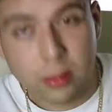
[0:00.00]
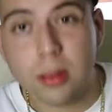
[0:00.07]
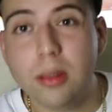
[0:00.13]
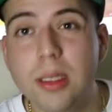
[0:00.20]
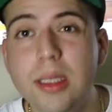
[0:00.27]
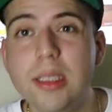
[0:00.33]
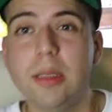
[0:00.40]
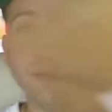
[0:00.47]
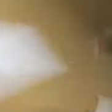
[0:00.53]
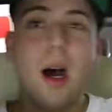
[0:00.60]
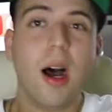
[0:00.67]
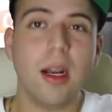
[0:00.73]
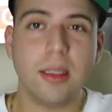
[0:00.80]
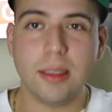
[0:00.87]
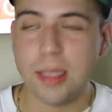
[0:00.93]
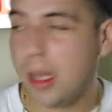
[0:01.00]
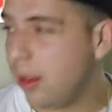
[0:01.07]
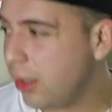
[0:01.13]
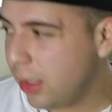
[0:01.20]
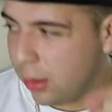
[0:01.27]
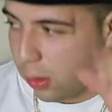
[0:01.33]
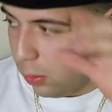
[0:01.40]
don't need this box out
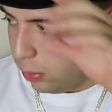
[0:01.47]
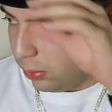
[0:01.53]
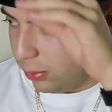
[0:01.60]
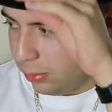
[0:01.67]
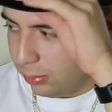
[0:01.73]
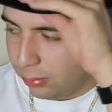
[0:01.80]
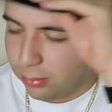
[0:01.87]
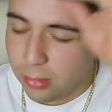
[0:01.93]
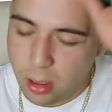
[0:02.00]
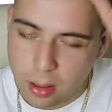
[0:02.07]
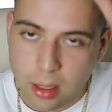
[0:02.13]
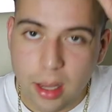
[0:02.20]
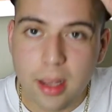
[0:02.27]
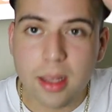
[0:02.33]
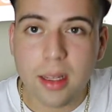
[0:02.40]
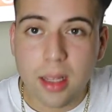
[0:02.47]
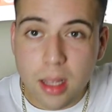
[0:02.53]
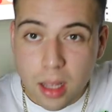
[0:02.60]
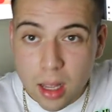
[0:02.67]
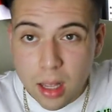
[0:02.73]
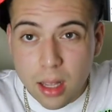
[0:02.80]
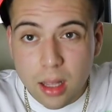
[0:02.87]
there. Oh, okay.
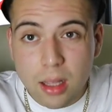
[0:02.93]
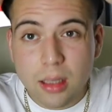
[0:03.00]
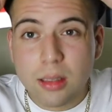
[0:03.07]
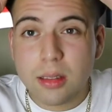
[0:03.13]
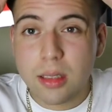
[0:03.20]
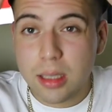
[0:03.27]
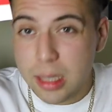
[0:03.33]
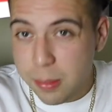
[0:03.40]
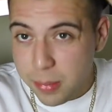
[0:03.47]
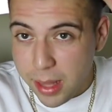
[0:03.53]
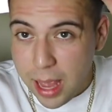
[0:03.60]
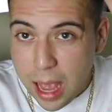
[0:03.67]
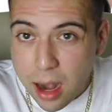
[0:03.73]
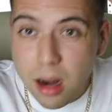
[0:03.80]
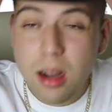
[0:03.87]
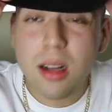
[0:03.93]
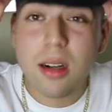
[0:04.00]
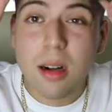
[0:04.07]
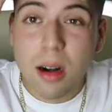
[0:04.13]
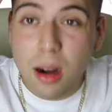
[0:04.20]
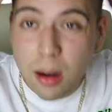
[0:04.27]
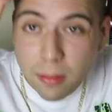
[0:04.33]
Should I keep the hat on
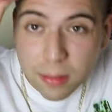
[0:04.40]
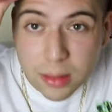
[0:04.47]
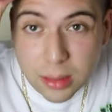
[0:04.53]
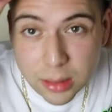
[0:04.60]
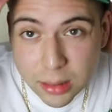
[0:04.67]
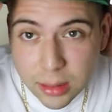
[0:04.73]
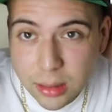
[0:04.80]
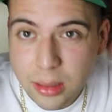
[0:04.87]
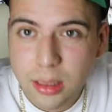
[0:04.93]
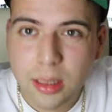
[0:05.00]
or off? Let's see.